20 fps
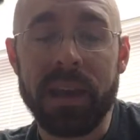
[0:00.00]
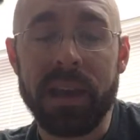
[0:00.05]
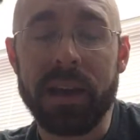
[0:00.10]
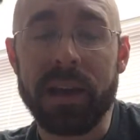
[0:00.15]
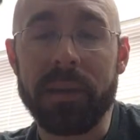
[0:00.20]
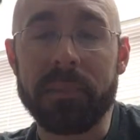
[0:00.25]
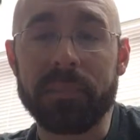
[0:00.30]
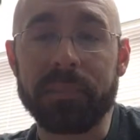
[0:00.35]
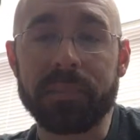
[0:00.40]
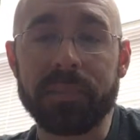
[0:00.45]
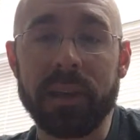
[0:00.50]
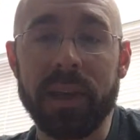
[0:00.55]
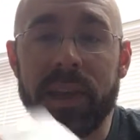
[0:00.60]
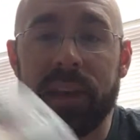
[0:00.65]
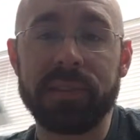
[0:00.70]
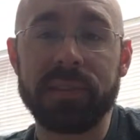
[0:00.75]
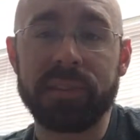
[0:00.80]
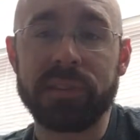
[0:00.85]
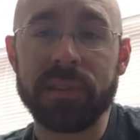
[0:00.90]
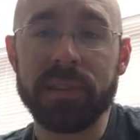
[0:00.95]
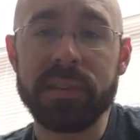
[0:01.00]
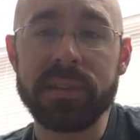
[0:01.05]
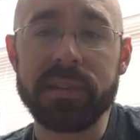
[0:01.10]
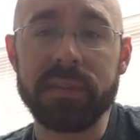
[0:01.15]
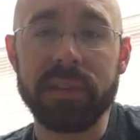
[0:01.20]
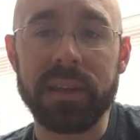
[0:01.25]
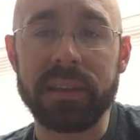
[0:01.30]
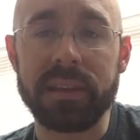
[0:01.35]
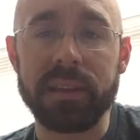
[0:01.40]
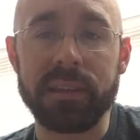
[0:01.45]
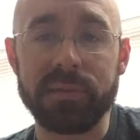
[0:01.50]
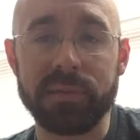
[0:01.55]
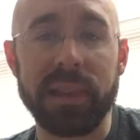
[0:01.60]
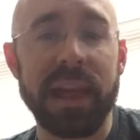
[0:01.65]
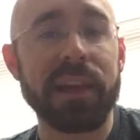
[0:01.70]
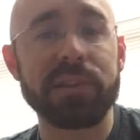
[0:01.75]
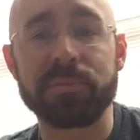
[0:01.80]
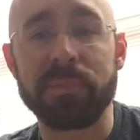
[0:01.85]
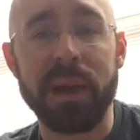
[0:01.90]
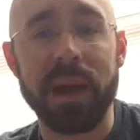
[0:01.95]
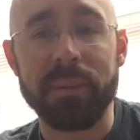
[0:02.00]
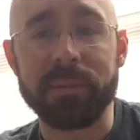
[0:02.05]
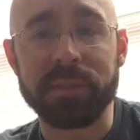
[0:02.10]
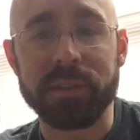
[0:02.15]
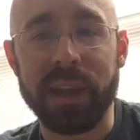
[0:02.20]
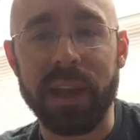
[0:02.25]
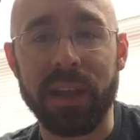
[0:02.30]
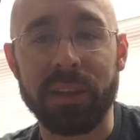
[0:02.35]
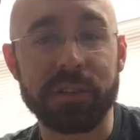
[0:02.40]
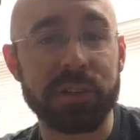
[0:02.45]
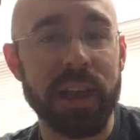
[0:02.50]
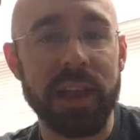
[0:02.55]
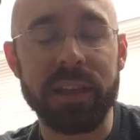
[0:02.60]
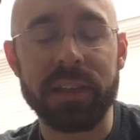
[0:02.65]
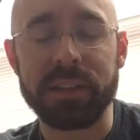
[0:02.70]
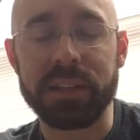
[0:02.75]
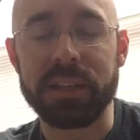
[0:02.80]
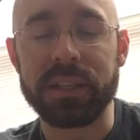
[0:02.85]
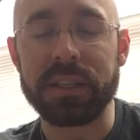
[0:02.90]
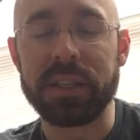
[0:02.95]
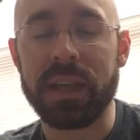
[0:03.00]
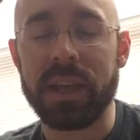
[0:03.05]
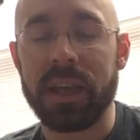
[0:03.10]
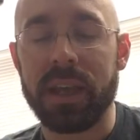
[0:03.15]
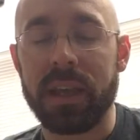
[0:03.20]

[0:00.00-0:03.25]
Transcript: And it's a series of like these flash mob style challenges